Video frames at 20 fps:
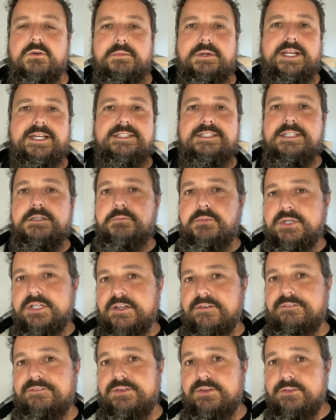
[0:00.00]
but I did bring
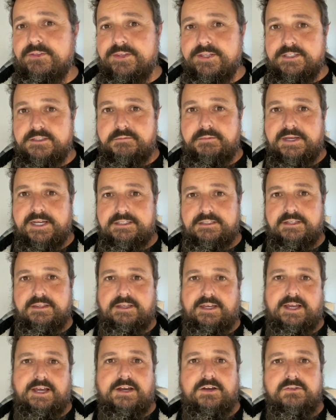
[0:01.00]
a few things back to the
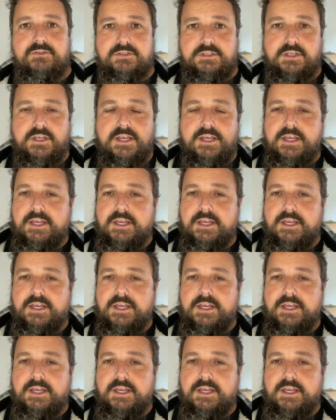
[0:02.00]
house.